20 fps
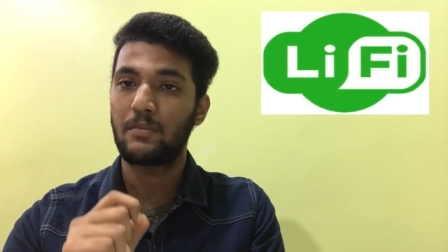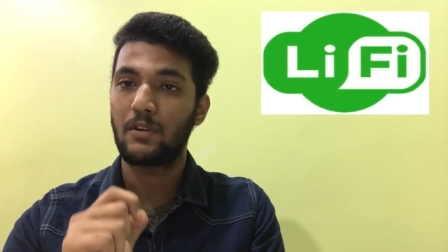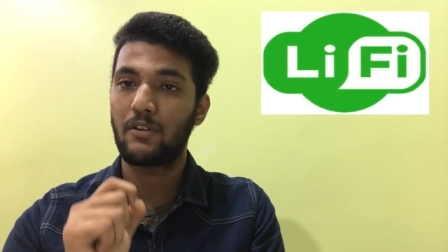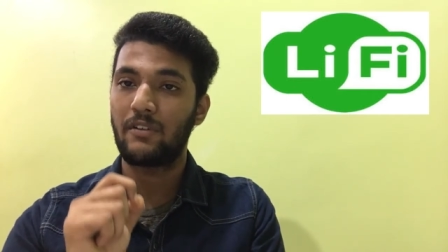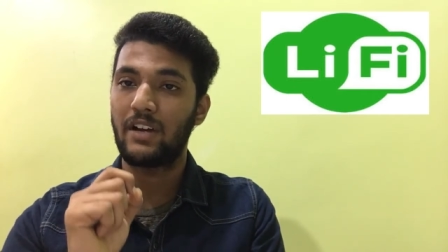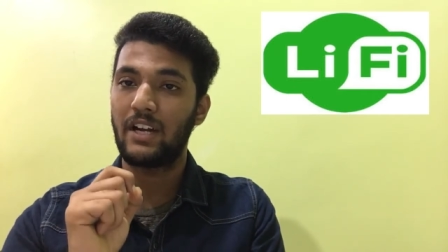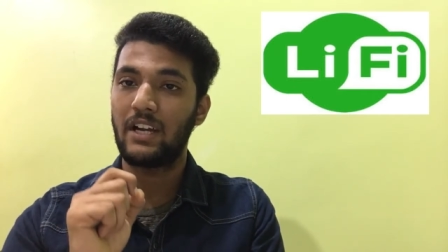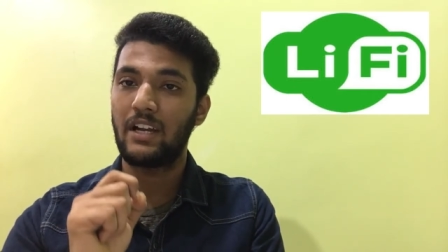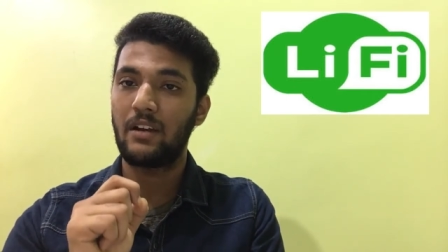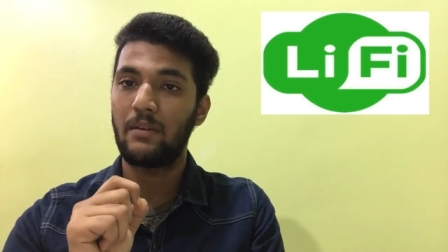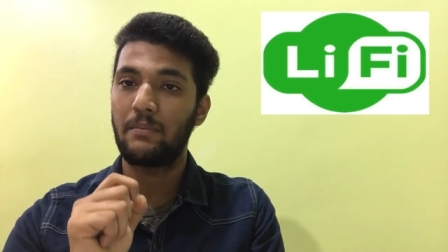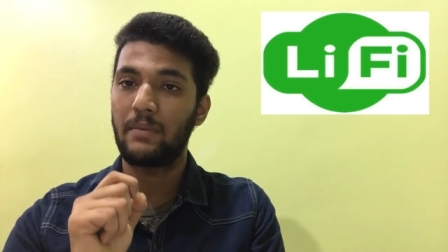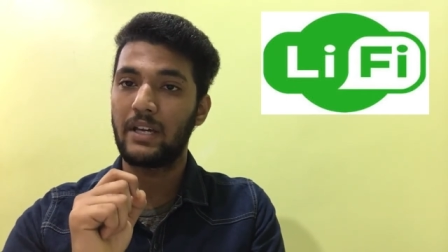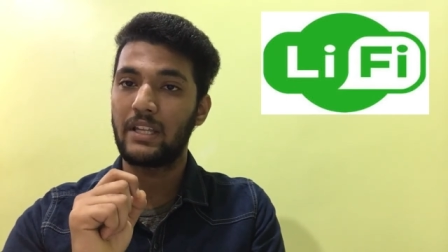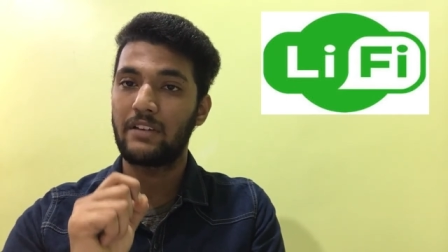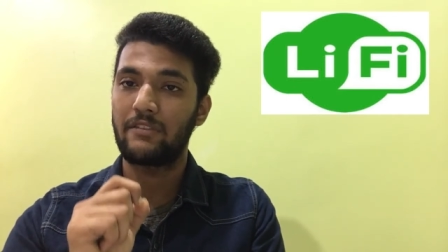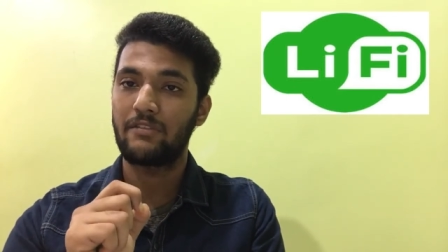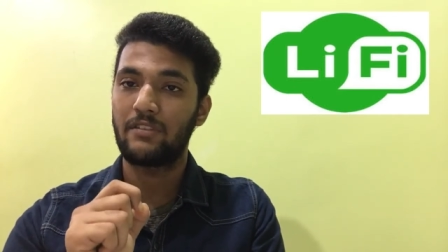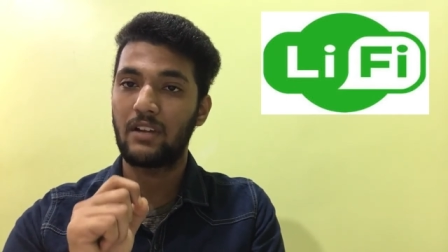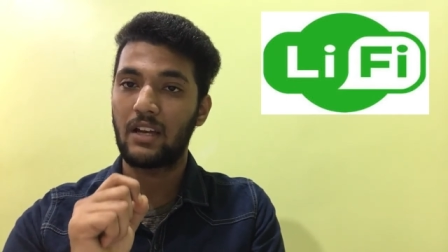provided by
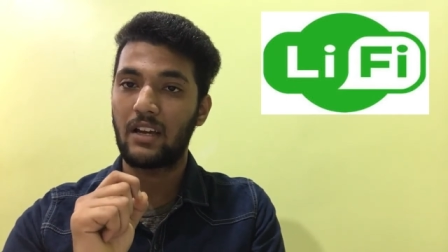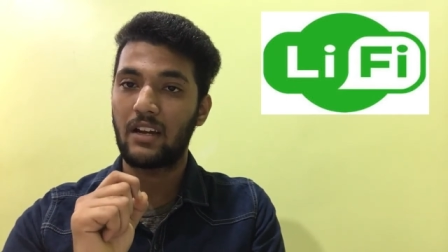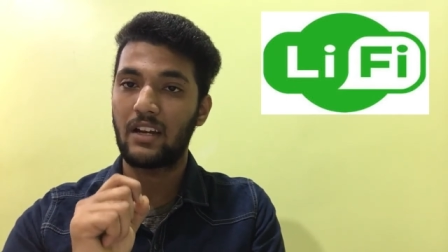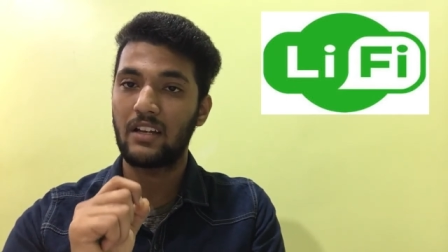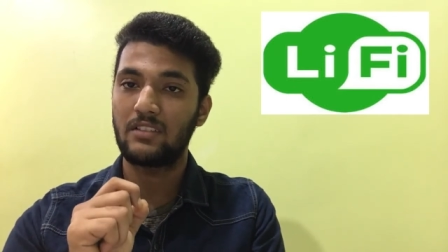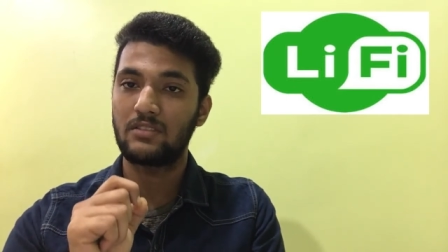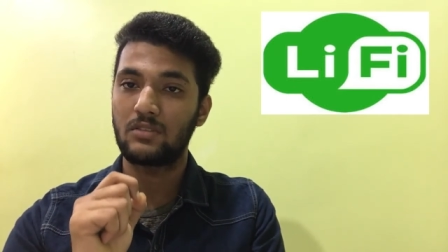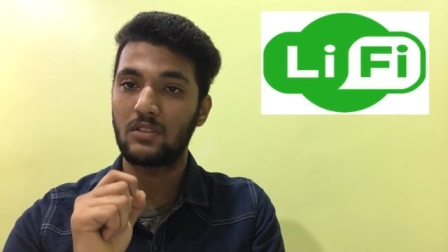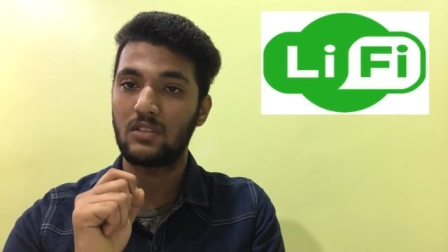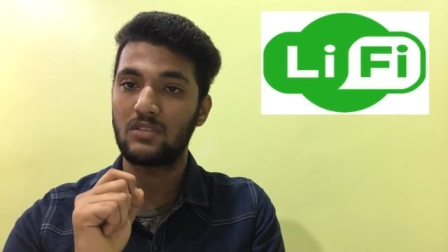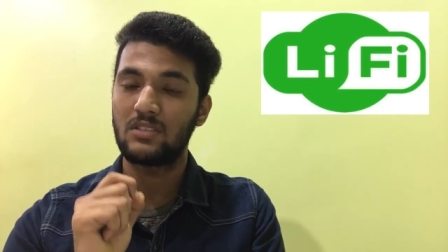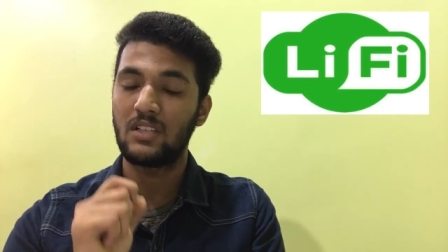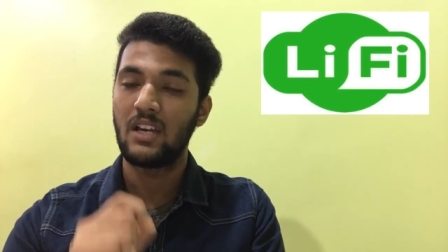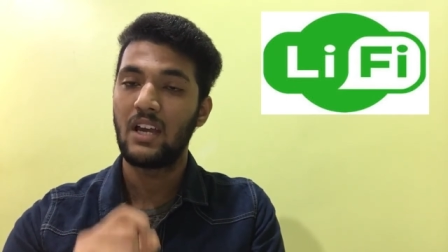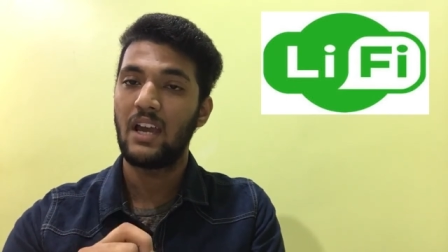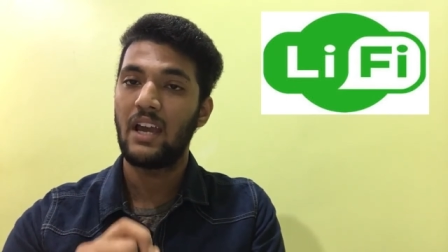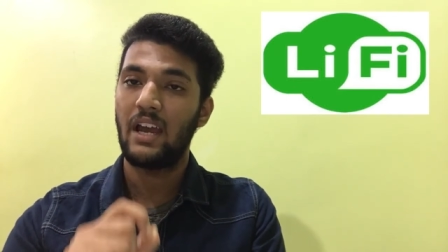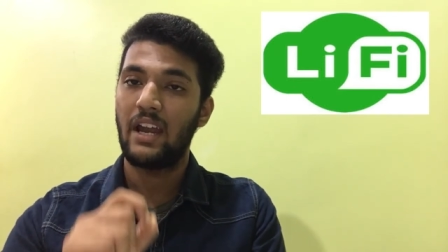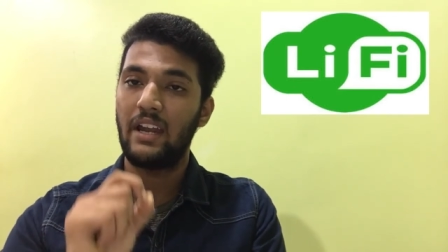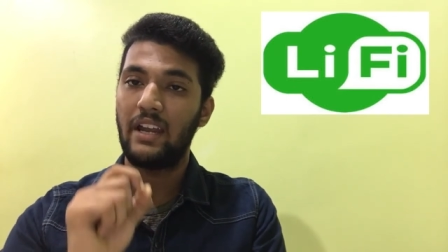the flickering source
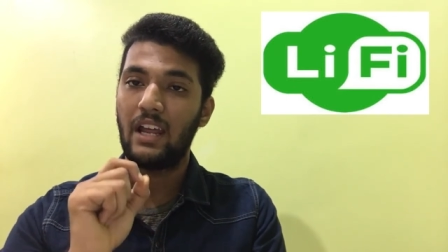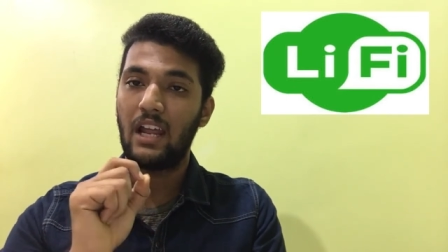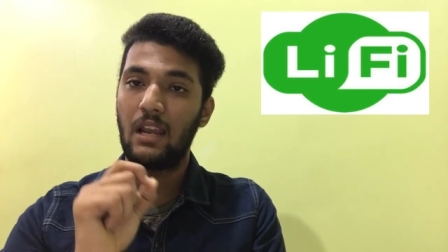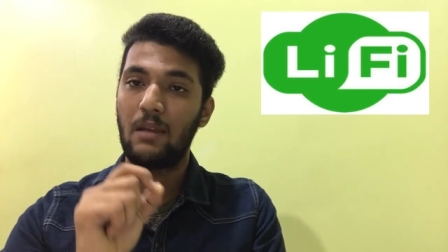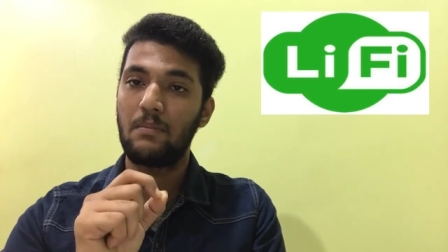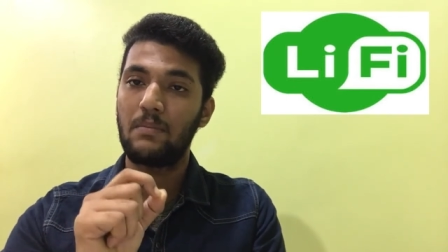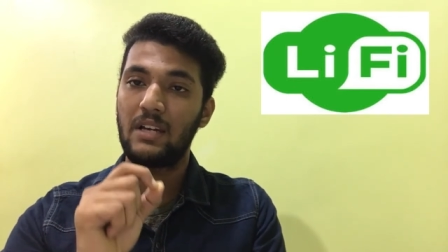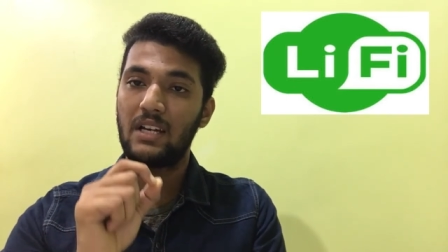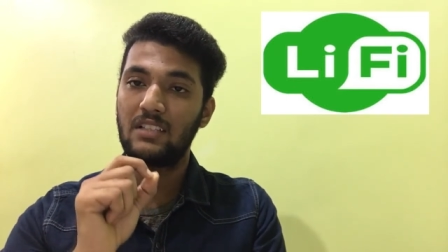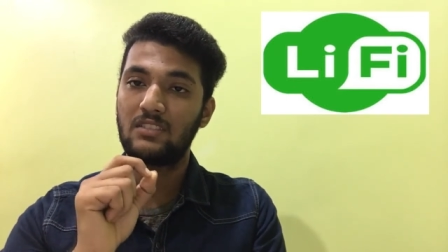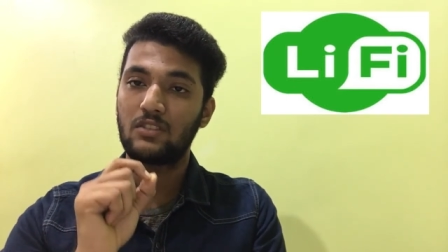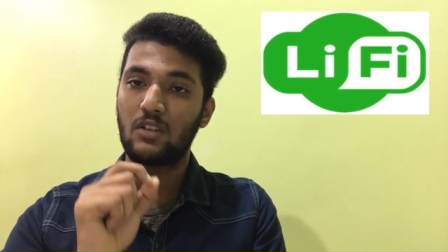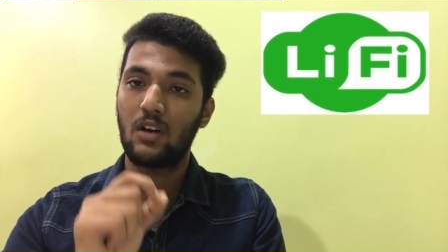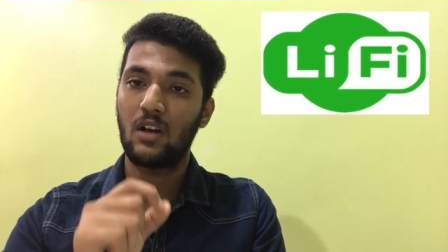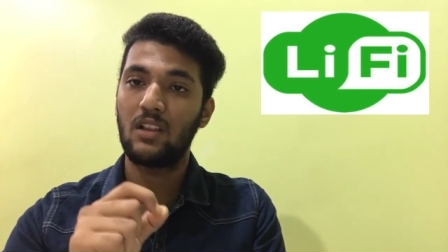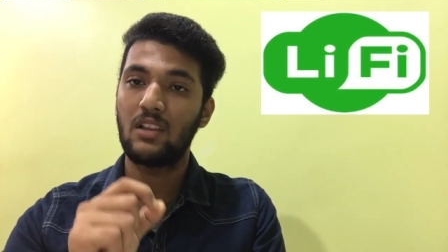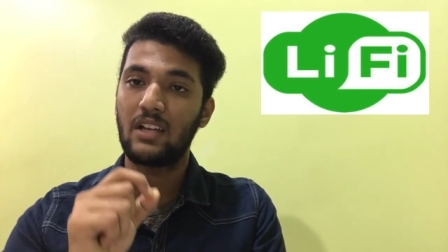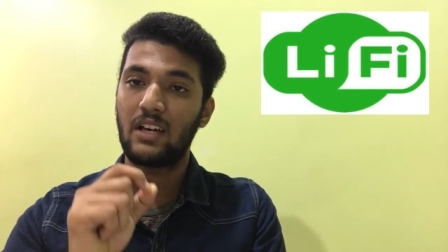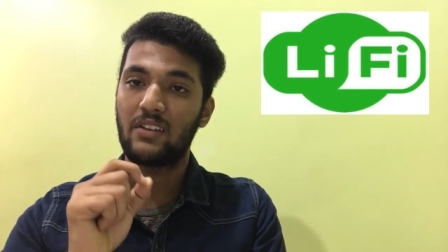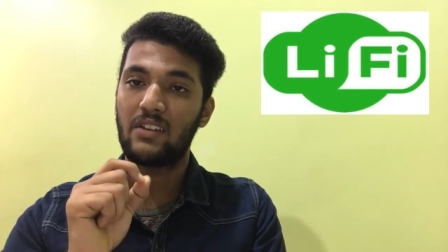and eliminates
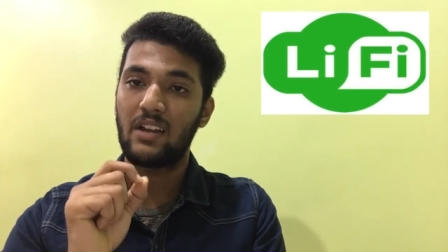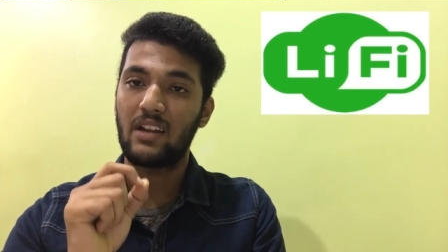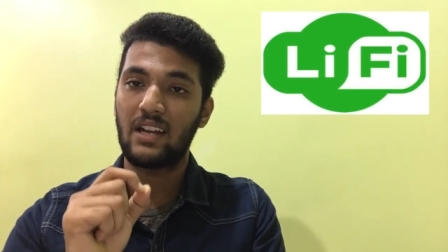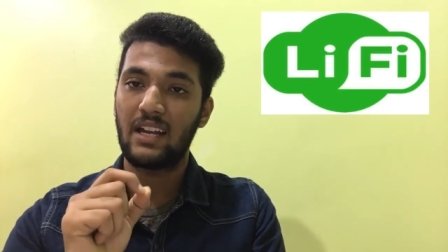all the other